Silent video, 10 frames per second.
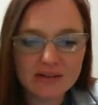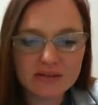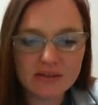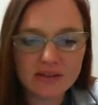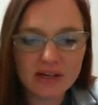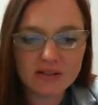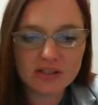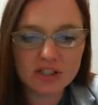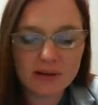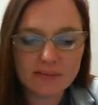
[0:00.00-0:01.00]
So
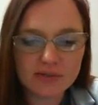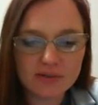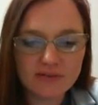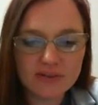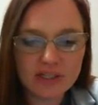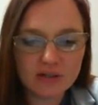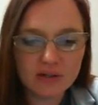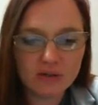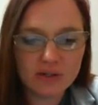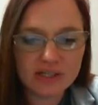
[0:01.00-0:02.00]
there's a chapter
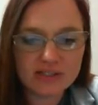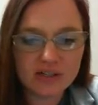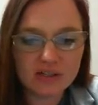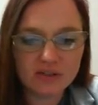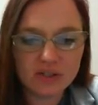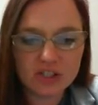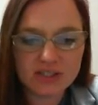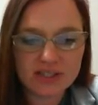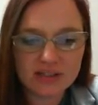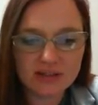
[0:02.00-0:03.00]
review, and it's going to look
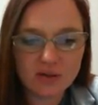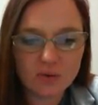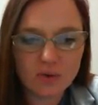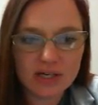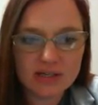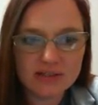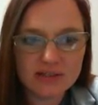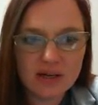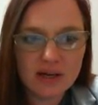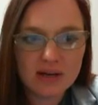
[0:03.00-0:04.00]
just like the
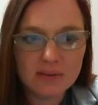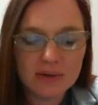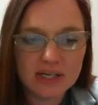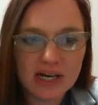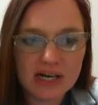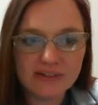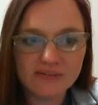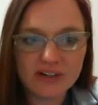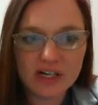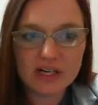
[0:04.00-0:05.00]
quiz, but at the
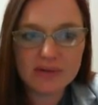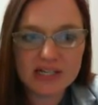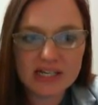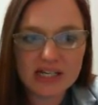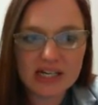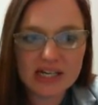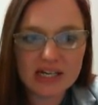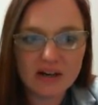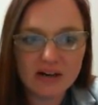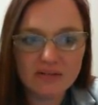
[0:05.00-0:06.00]
very
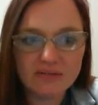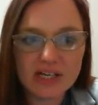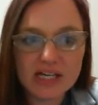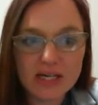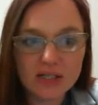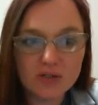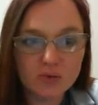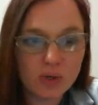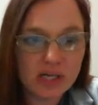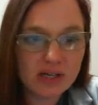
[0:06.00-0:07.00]
beginning of
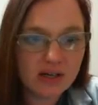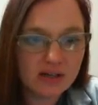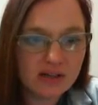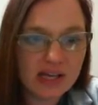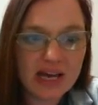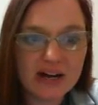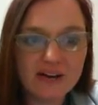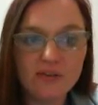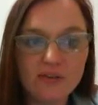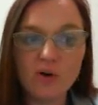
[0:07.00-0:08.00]
each week, they
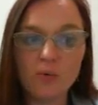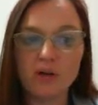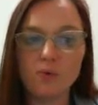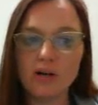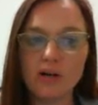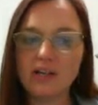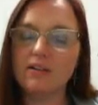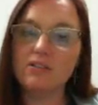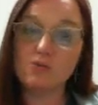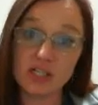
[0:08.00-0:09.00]
have a week 1
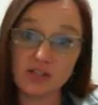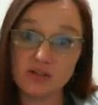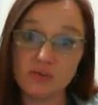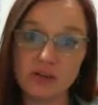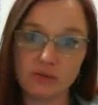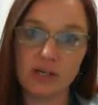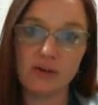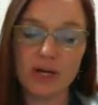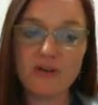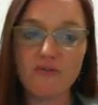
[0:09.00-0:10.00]
calendar, week 2, week 3, and week